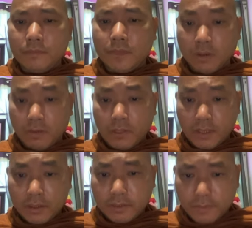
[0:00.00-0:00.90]
or
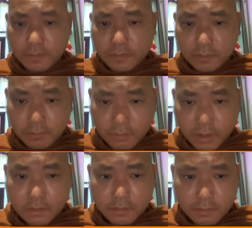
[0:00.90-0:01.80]
his
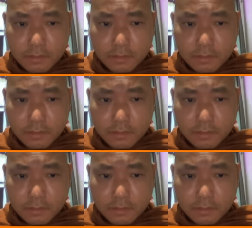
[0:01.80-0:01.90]
great